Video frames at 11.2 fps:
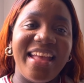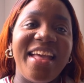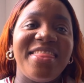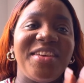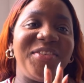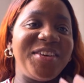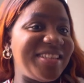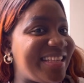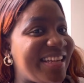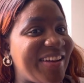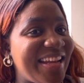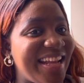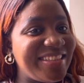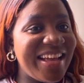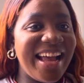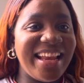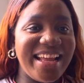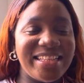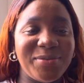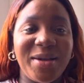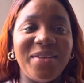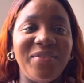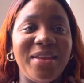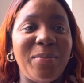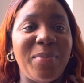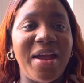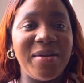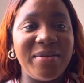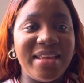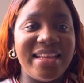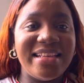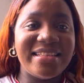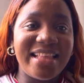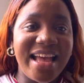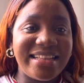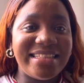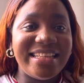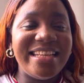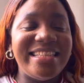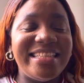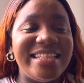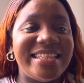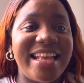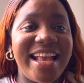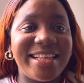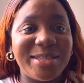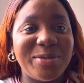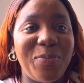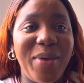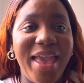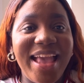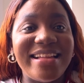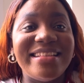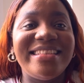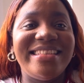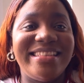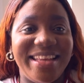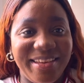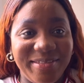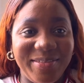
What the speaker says: The first thing I'd like to highlight about living in Paris is that it is expensive.